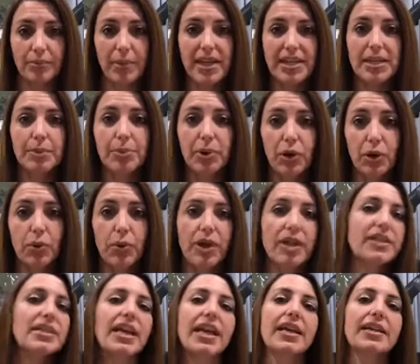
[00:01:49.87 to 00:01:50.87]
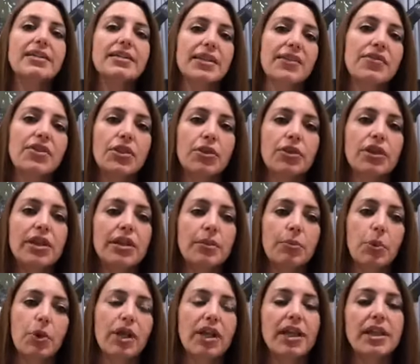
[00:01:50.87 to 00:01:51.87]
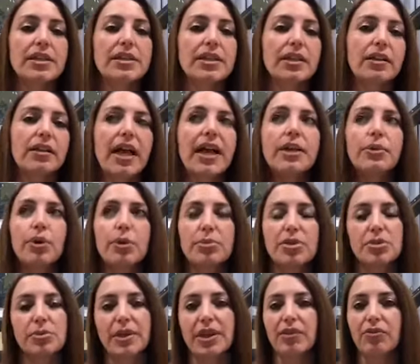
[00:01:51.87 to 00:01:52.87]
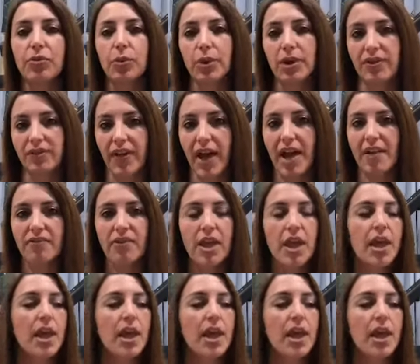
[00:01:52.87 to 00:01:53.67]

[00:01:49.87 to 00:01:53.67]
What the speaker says: typical work day is 7:30 in the morning until anywhere between 4 and 5.